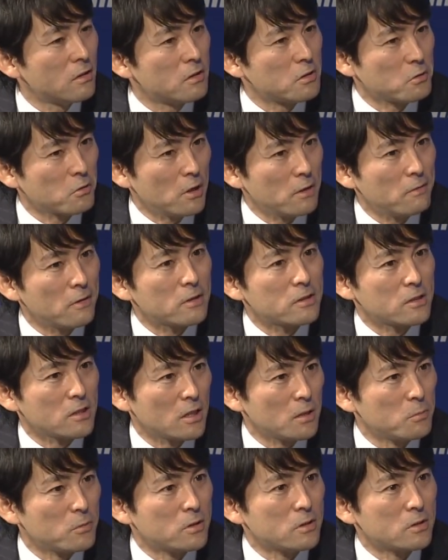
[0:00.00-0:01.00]
traffic
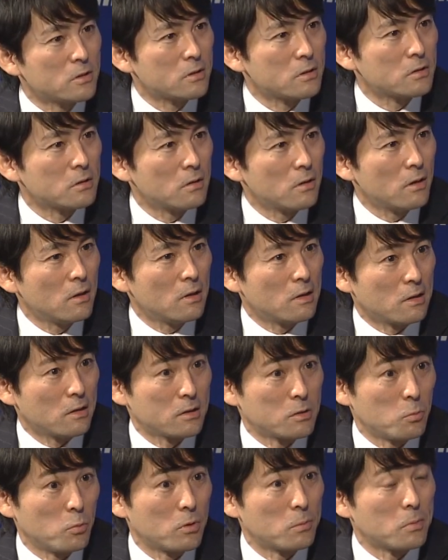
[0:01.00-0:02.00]
jam is, I
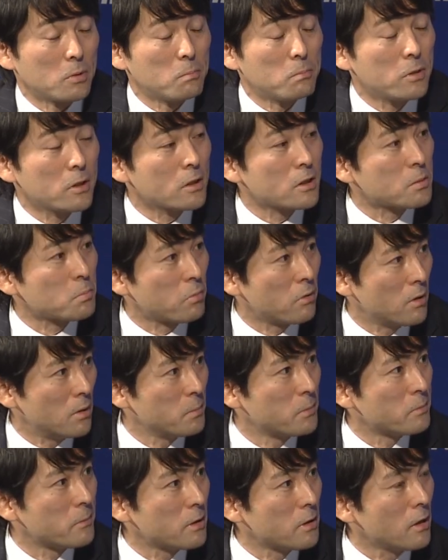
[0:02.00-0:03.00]
guess, one of the biggest
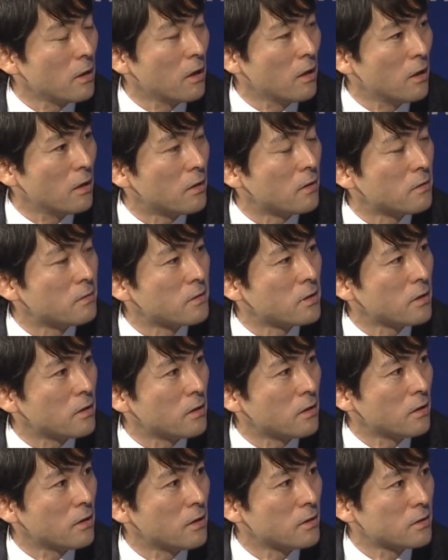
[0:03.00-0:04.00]
problems that they have
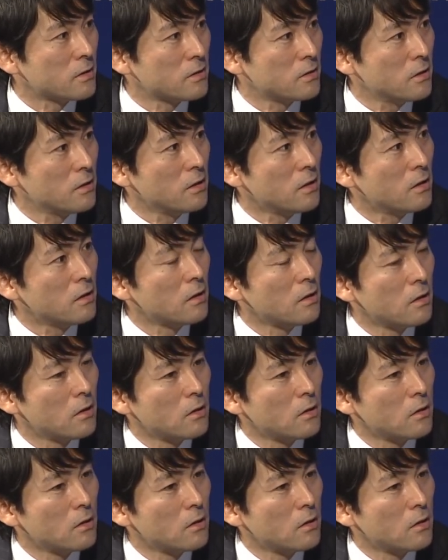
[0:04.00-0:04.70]
as a city.